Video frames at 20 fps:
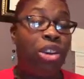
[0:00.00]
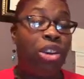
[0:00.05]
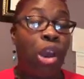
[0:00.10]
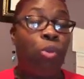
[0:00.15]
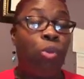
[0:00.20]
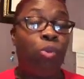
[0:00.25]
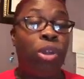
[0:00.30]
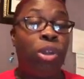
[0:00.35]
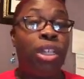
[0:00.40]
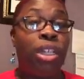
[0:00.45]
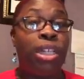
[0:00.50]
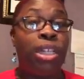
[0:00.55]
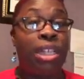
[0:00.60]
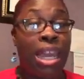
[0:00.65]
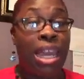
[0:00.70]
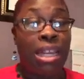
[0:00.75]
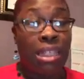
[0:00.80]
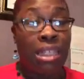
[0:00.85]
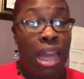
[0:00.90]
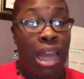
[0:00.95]
don't really
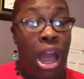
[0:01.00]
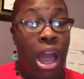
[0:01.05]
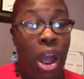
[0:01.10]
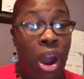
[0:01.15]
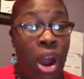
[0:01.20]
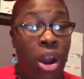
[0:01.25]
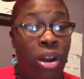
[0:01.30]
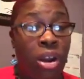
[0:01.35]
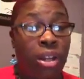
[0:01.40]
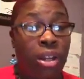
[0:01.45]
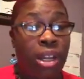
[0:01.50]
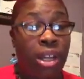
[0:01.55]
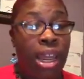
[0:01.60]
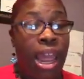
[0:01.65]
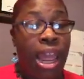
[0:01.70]
take to heart,